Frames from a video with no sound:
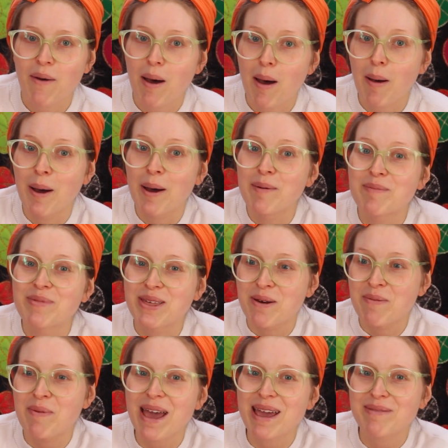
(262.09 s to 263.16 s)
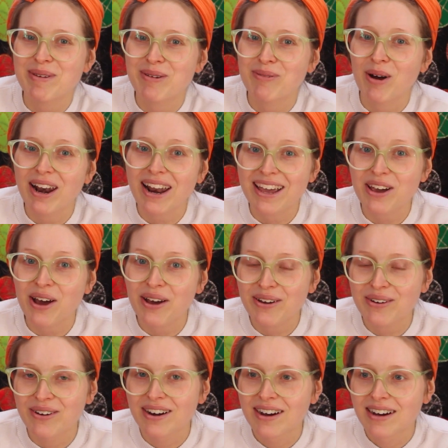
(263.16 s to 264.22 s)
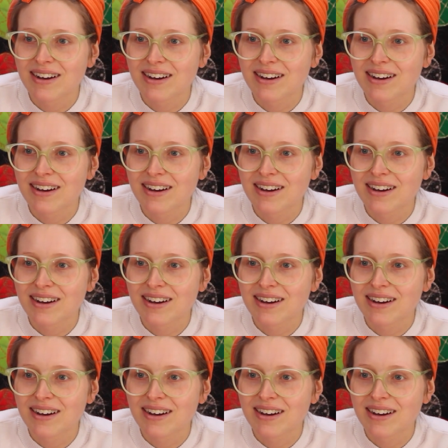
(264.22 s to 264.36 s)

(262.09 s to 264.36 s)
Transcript: the baby while I go.